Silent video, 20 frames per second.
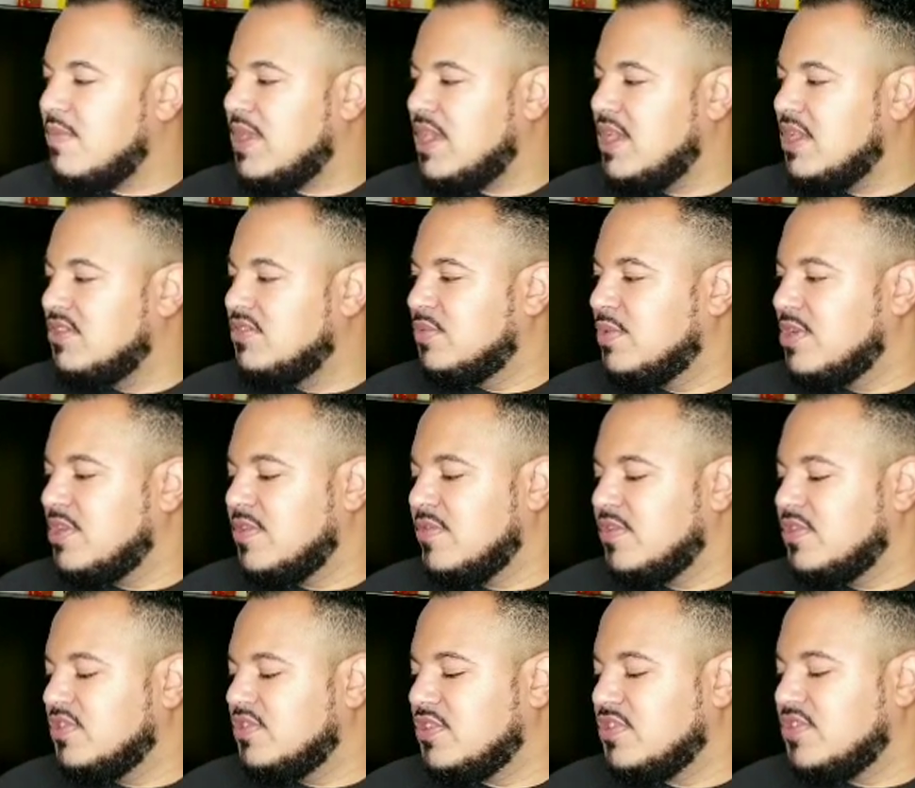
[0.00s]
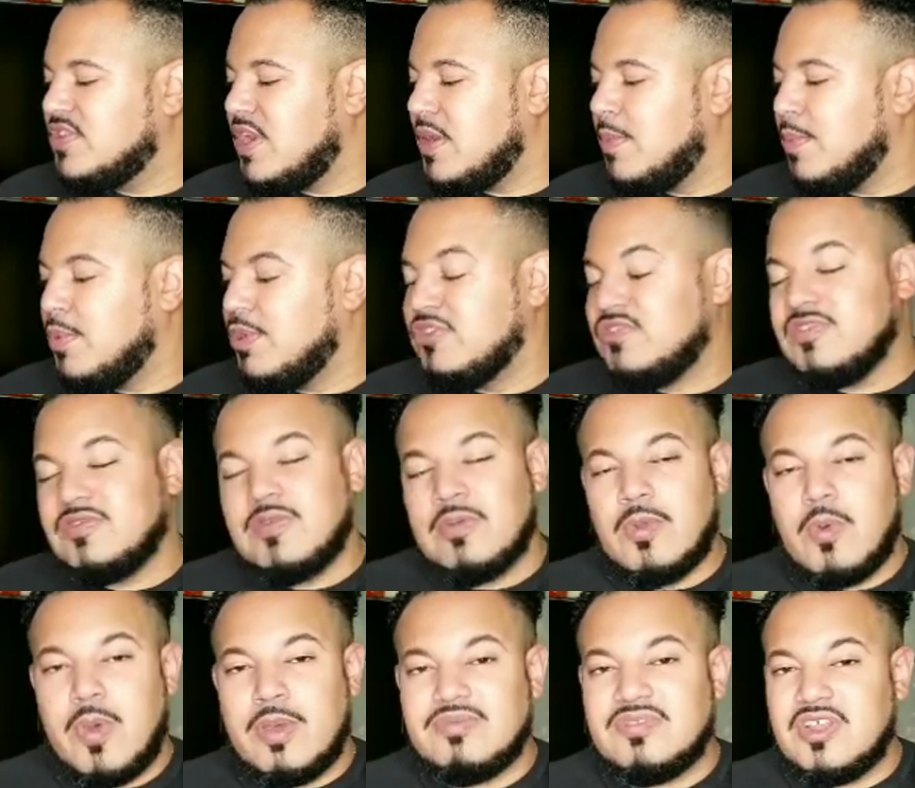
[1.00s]
He is one of the first dolls that I purchased from
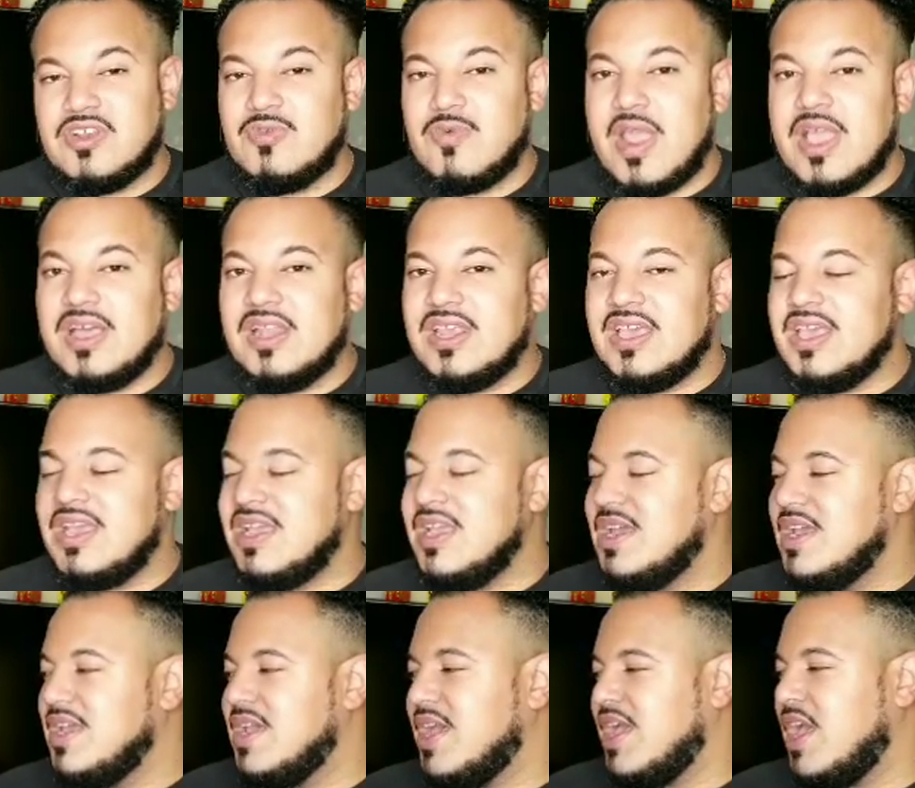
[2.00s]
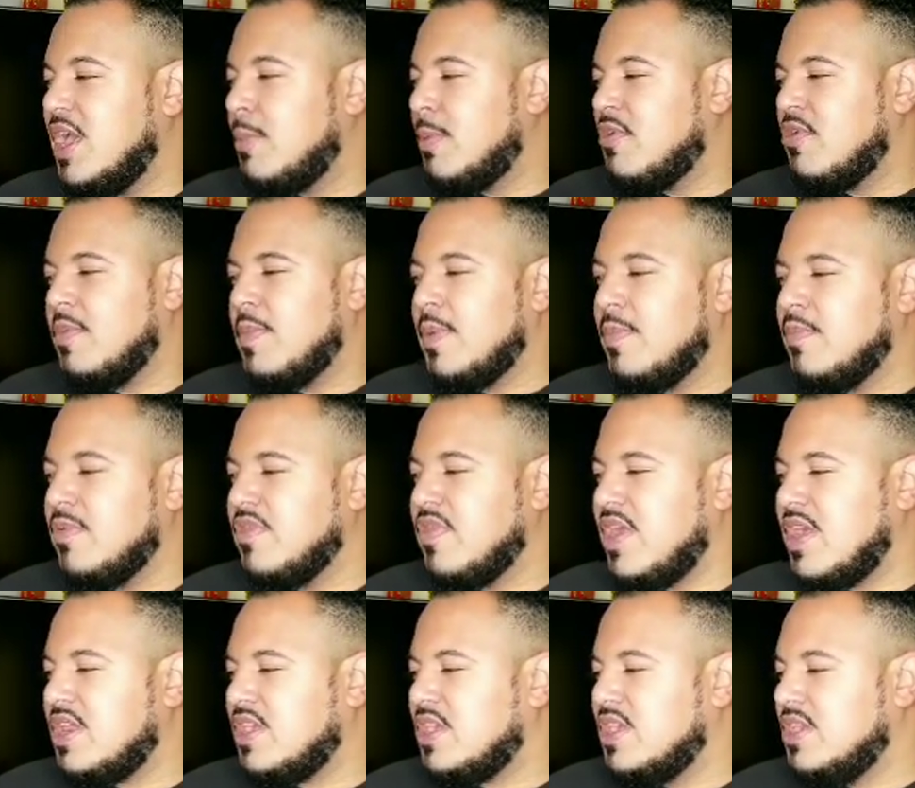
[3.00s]
the website directly. I remember
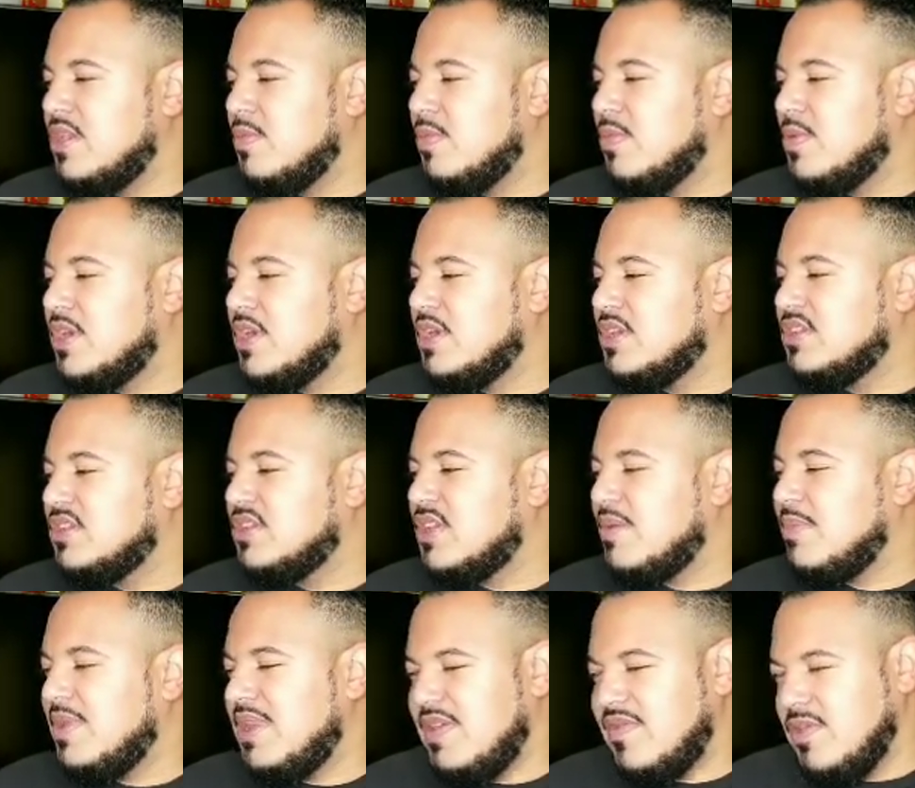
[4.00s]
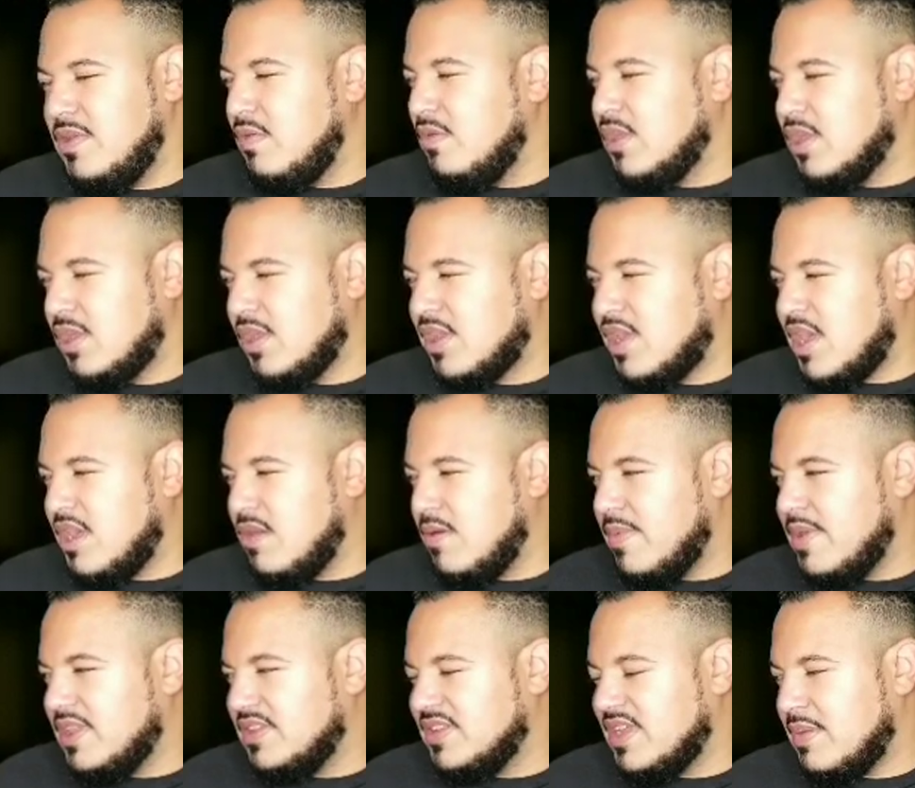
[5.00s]
that I believe he was on sale
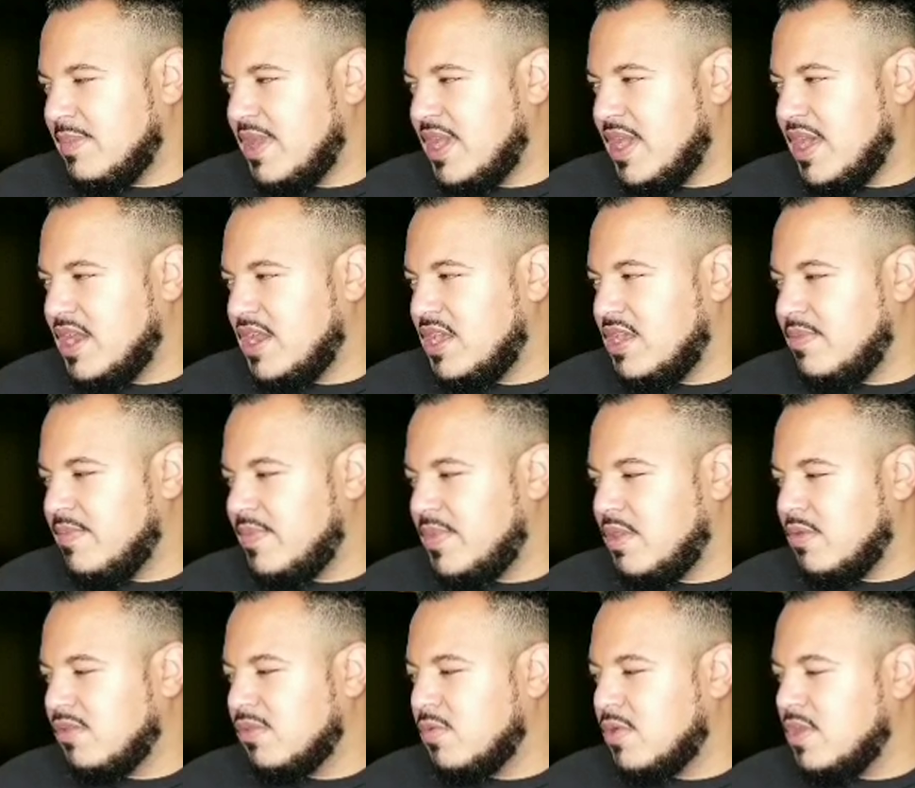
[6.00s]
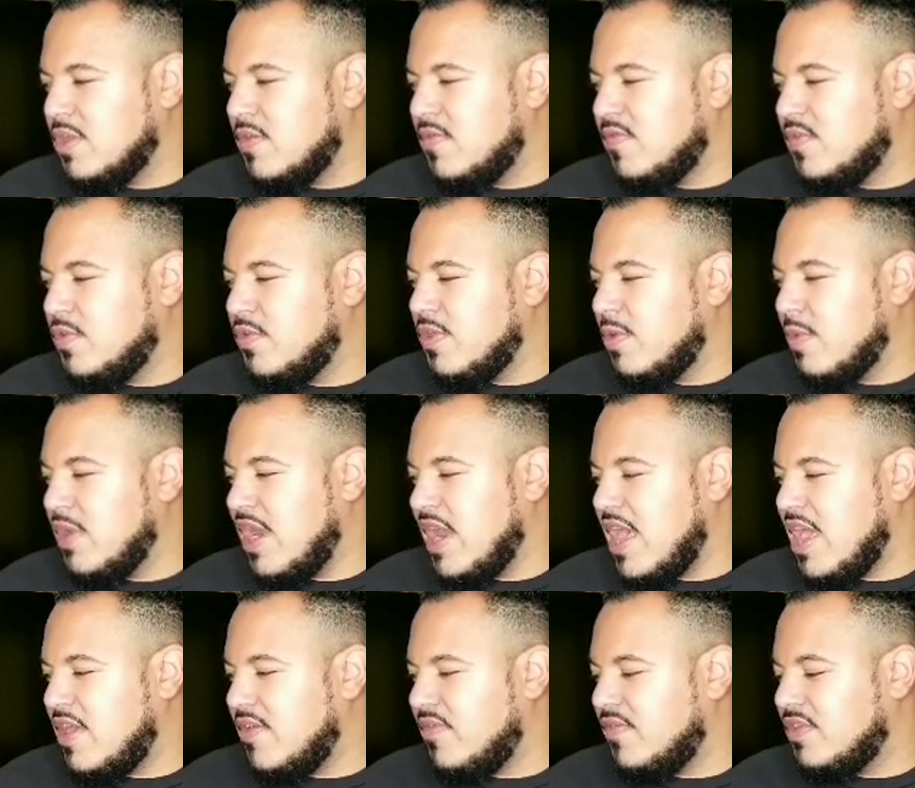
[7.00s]
by the time I got him. He was one of the few that were
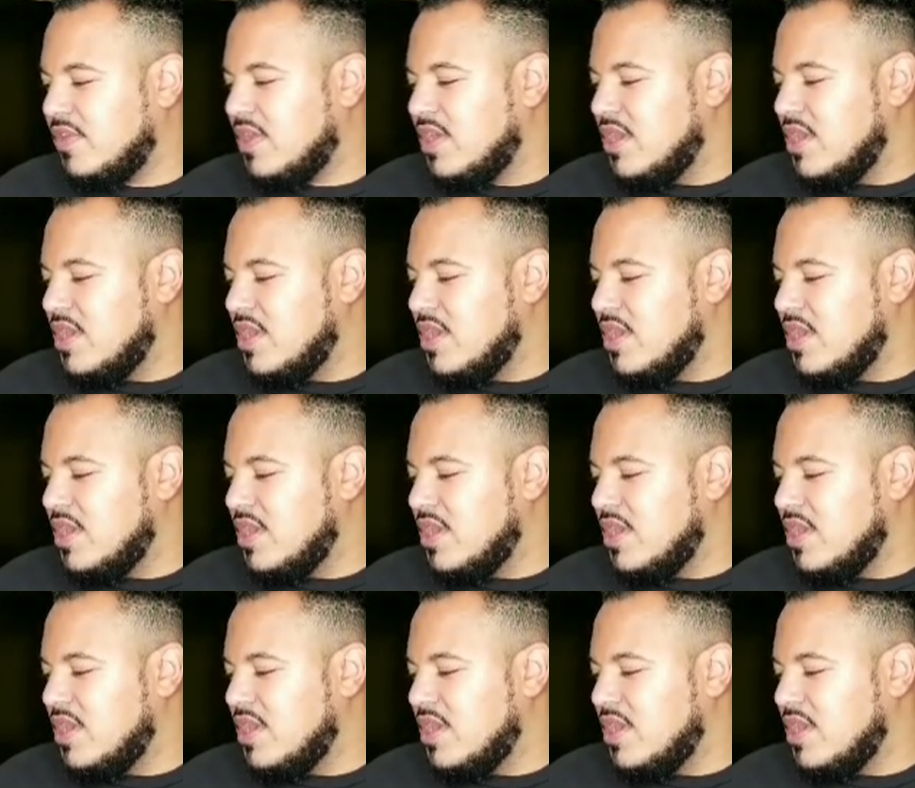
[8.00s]
left.